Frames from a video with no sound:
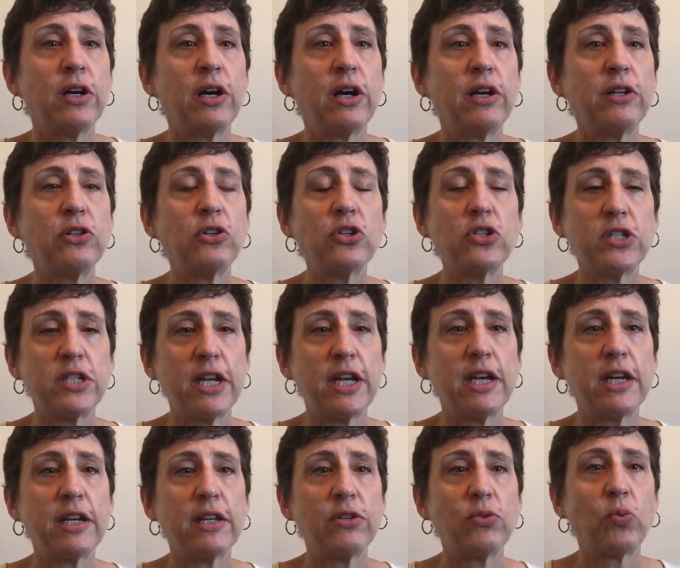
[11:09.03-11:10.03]

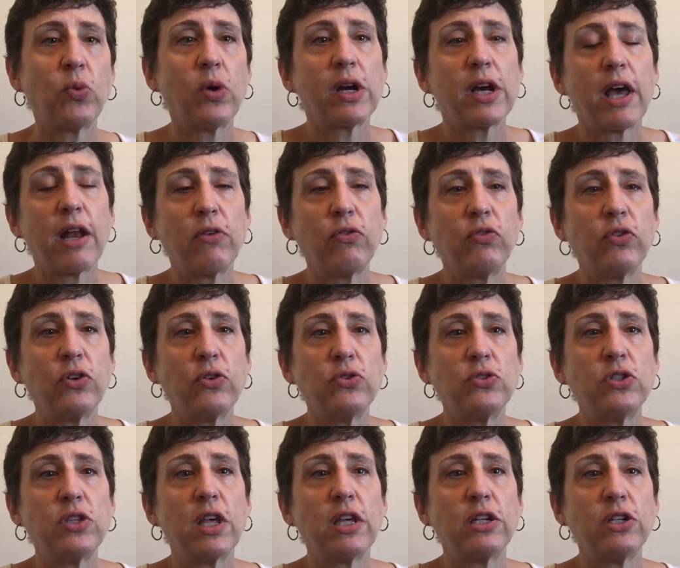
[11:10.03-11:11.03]
understand what kind of
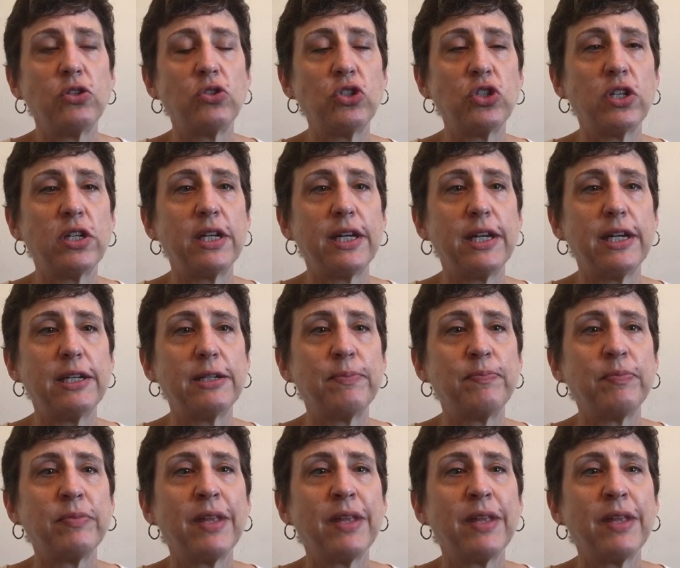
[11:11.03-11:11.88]
foods that you should eat.